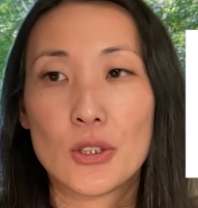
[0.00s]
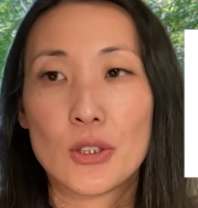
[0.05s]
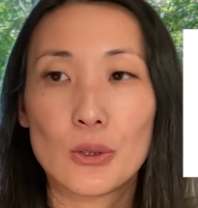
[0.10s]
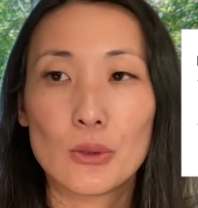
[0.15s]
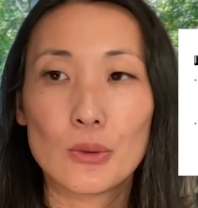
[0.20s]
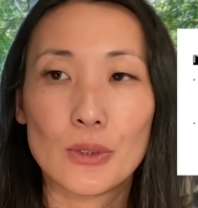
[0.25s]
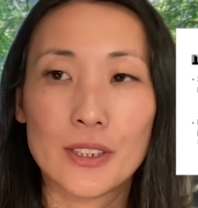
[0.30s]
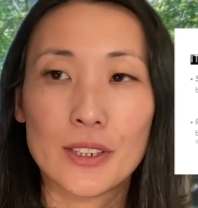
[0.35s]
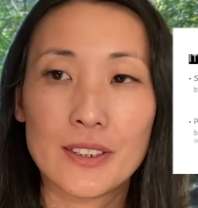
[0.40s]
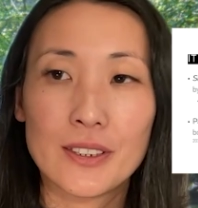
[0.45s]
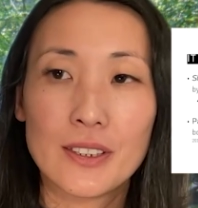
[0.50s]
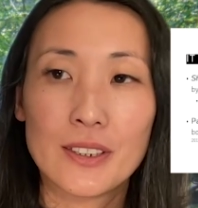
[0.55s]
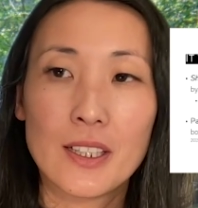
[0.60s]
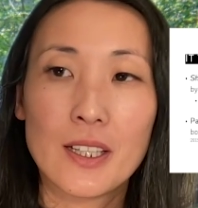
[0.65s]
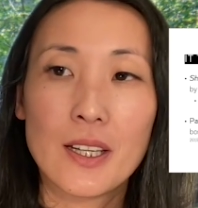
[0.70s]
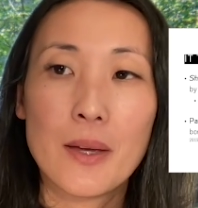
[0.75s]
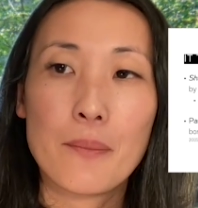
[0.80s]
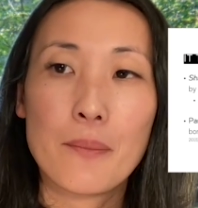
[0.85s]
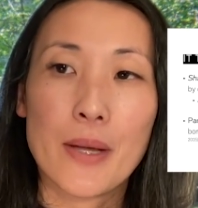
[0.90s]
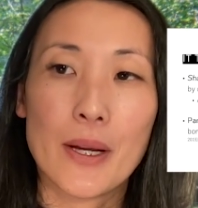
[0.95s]
children,
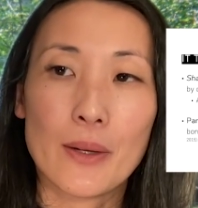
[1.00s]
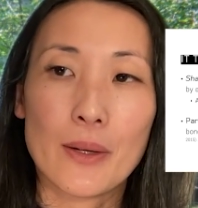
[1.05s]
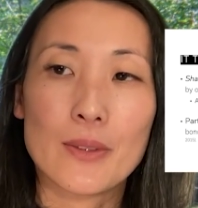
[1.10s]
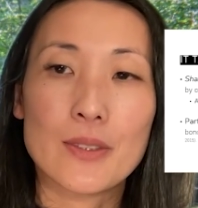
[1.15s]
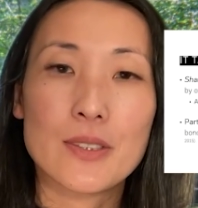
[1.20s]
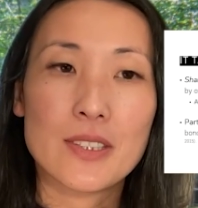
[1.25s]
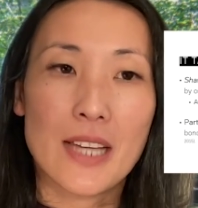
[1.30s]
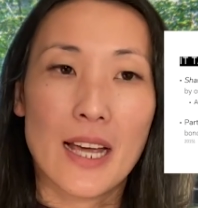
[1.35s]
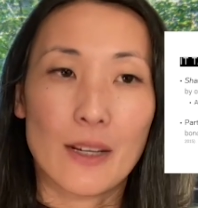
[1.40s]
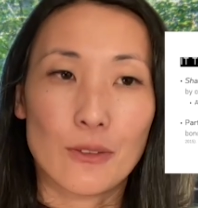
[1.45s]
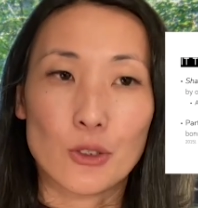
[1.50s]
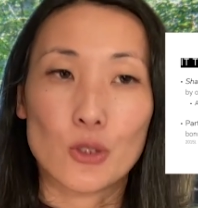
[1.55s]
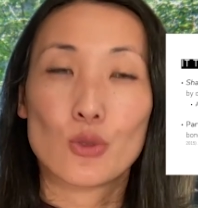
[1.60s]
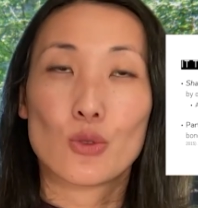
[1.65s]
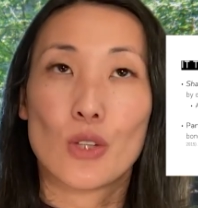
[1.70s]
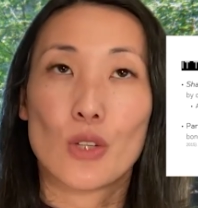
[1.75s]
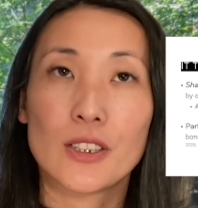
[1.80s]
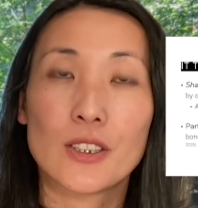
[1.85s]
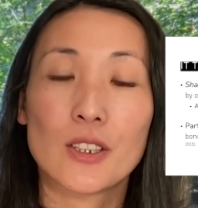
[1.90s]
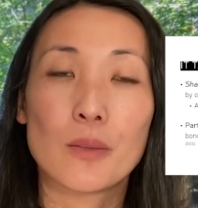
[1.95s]
parents have
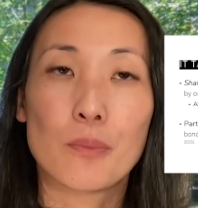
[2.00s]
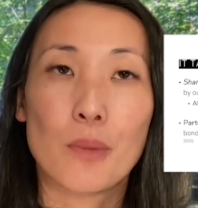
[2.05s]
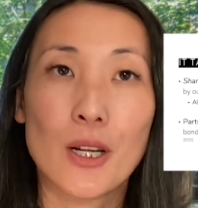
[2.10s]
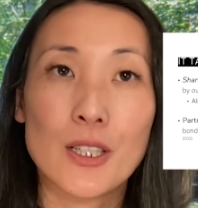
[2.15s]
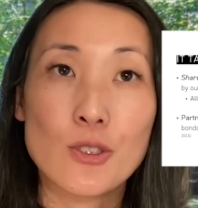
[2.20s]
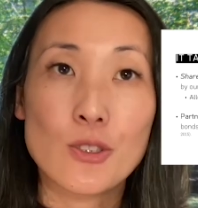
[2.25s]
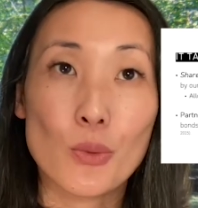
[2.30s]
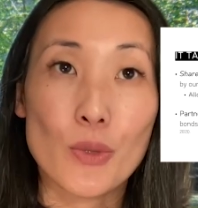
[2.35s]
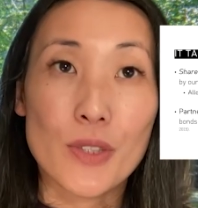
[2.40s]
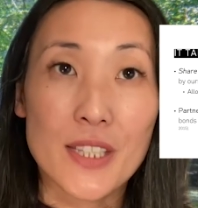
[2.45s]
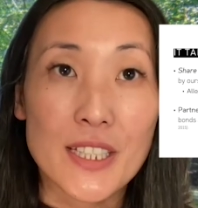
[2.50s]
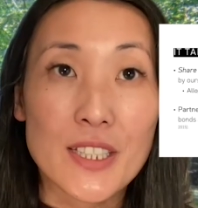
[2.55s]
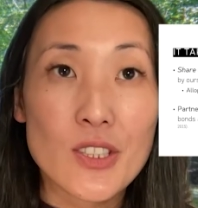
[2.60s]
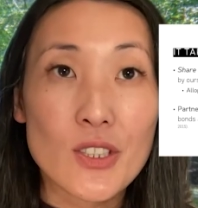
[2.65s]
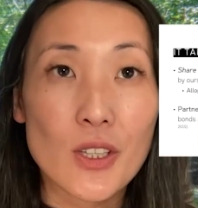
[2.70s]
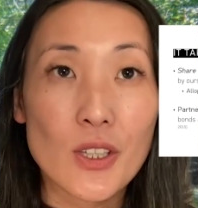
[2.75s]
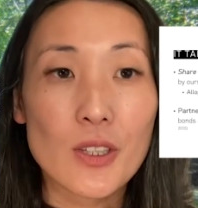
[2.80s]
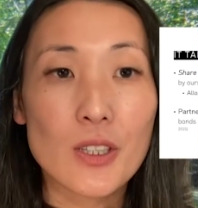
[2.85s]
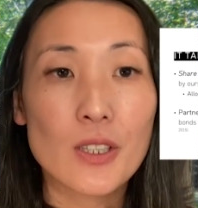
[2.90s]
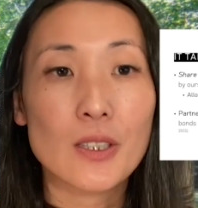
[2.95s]
stronger bonds with
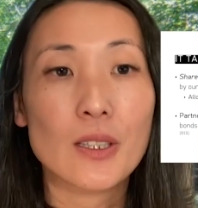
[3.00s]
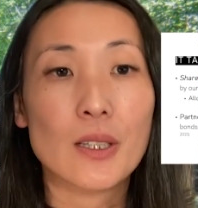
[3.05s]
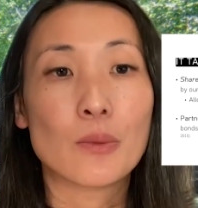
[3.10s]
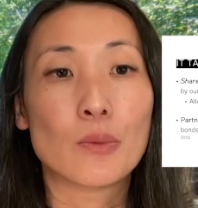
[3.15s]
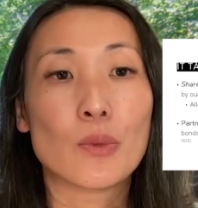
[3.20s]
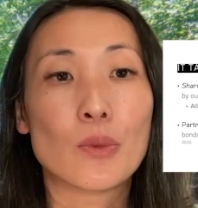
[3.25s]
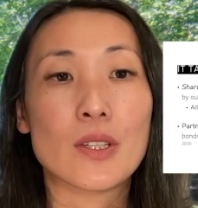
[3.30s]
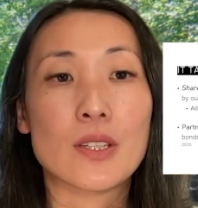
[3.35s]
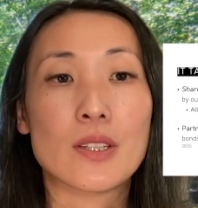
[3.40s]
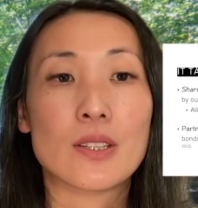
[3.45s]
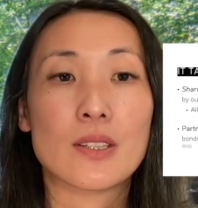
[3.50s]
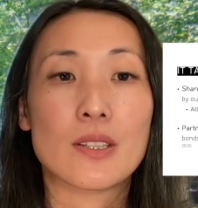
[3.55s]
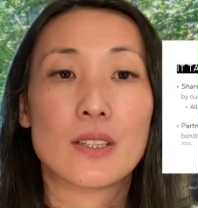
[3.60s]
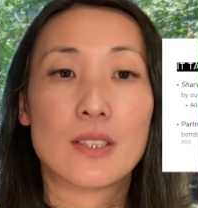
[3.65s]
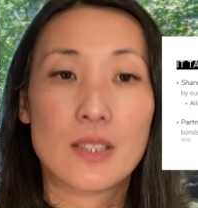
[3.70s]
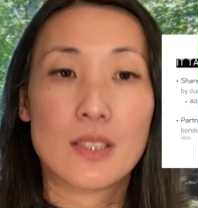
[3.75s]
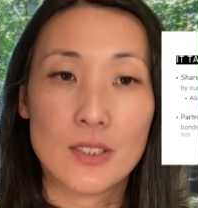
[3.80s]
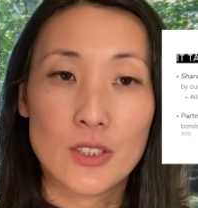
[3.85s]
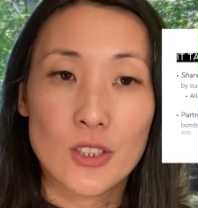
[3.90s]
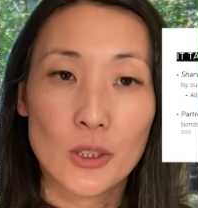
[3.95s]
each other and with
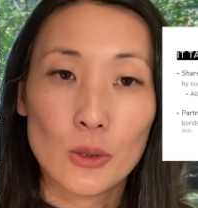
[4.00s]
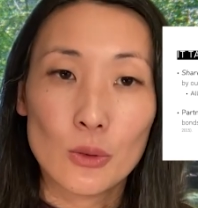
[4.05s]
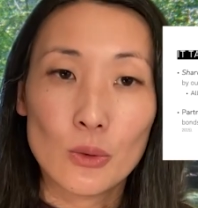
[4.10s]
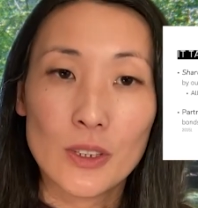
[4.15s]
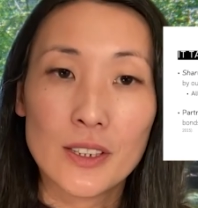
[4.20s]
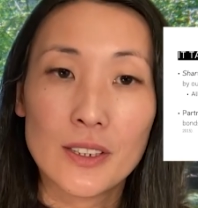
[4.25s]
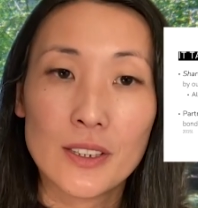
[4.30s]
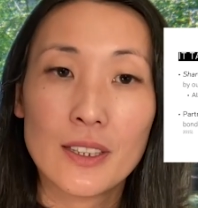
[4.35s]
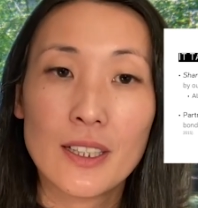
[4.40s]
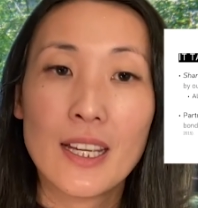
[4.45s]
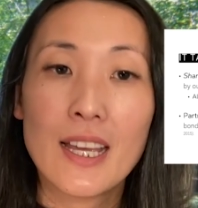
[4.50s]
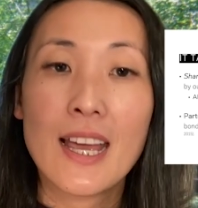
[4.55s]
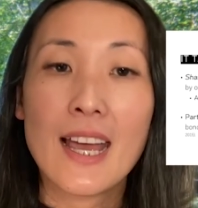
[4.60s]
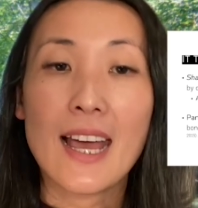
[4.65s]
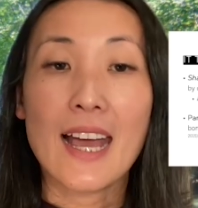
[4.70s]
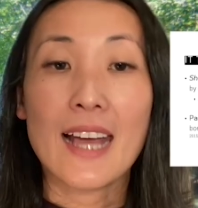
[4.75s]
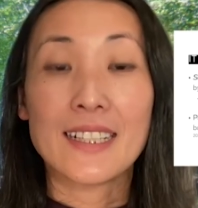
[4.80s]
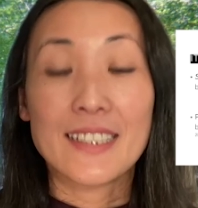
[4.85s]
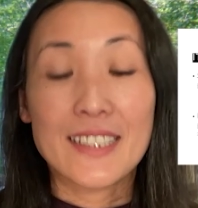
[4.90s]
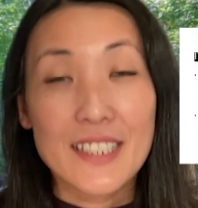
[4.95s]
the children,
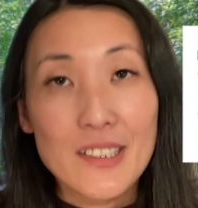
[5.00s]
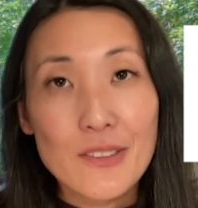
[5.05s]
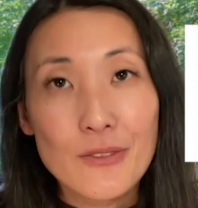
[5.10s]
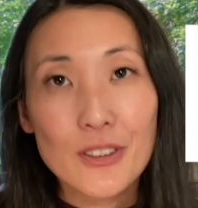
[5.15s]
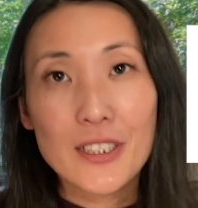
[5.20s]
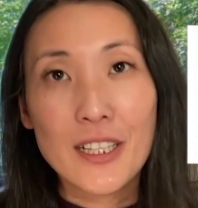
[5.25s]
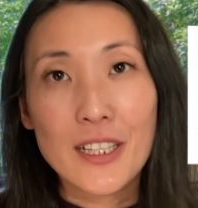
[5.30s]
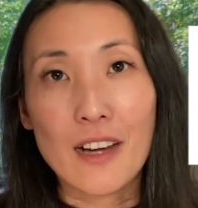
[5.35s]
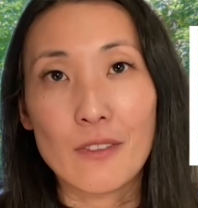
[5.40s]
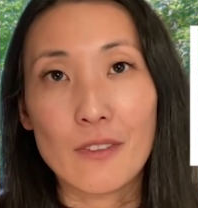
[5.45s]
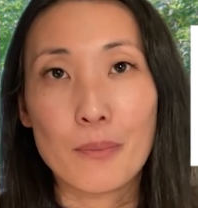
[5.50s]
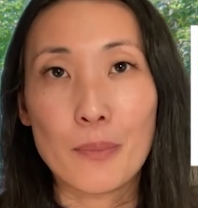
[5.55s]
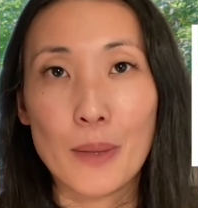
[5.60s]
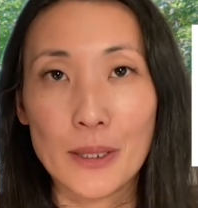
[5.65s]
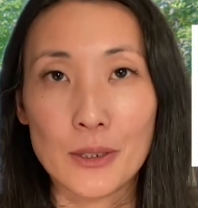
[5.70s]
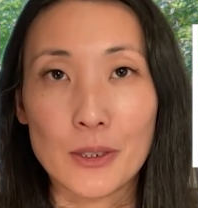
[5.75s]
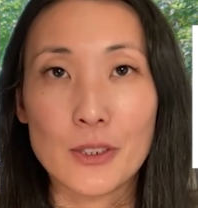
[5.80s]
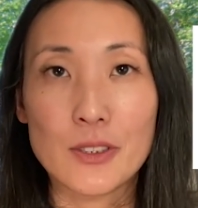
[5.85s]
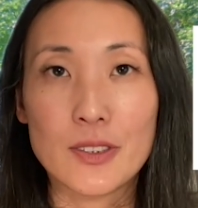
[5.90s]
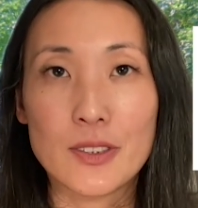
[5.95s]
and even have
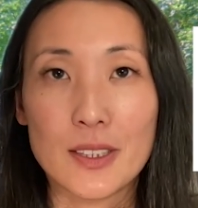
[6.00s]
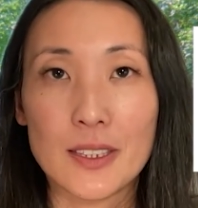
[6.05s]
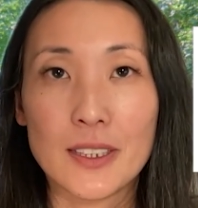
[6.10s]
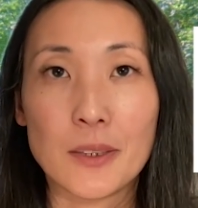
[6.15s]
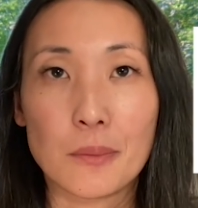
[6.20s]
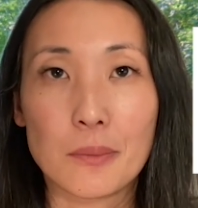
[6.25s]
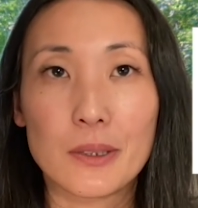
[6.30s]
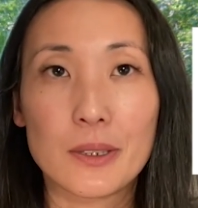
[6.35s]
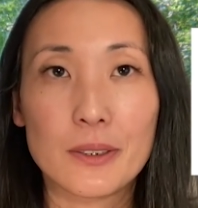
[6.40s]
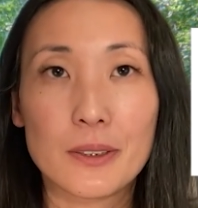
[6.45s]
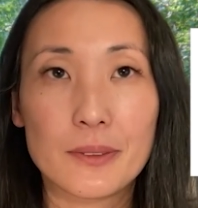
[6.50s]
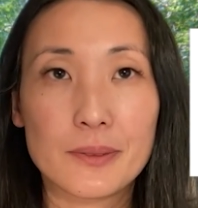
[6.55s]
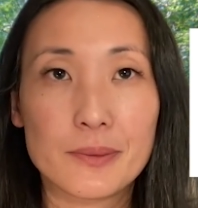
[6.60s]
better sleep.